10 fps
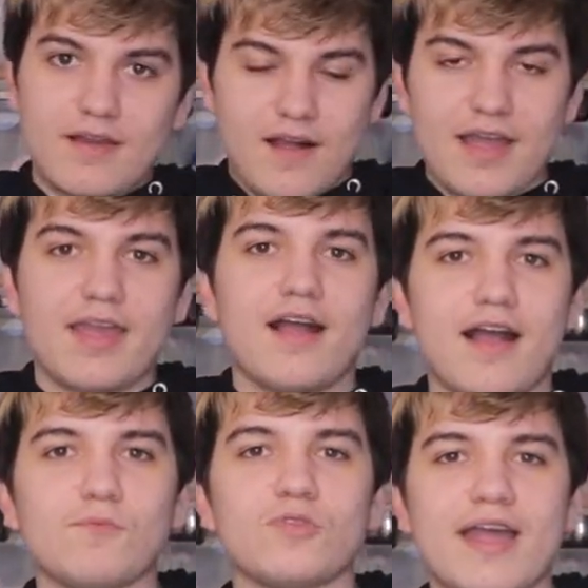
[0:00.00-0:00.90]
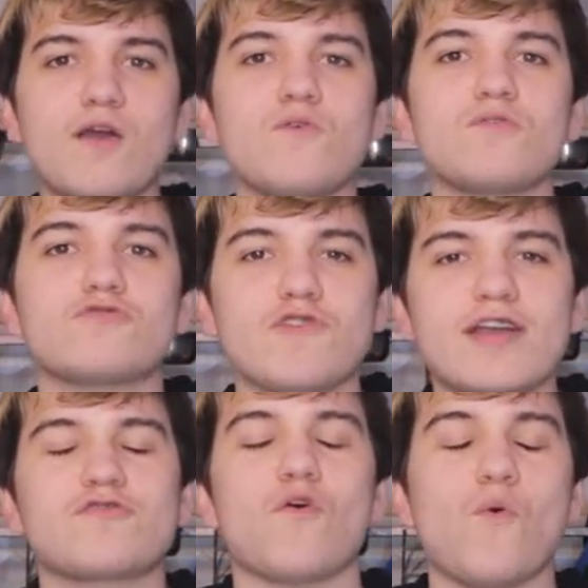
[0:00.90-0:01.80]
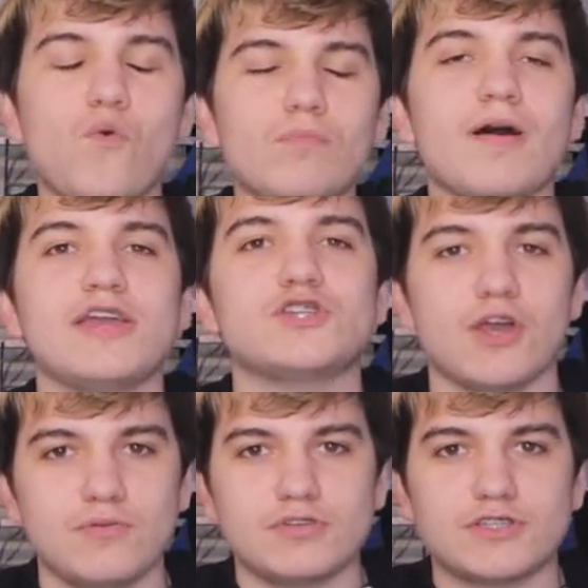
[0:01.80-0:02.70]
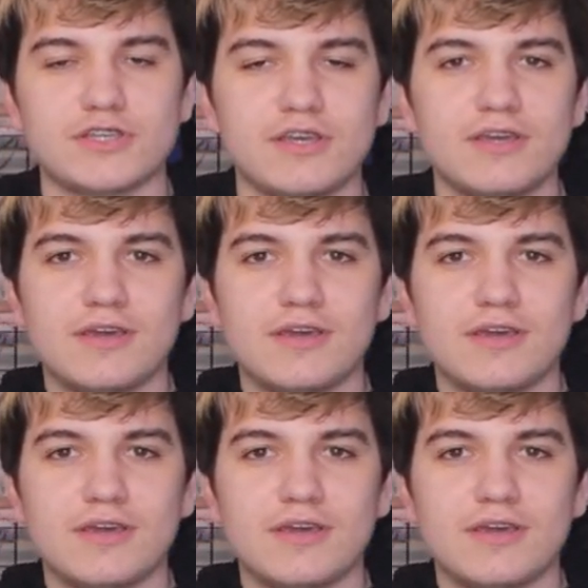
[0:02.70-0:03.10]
I will now direct all my jokes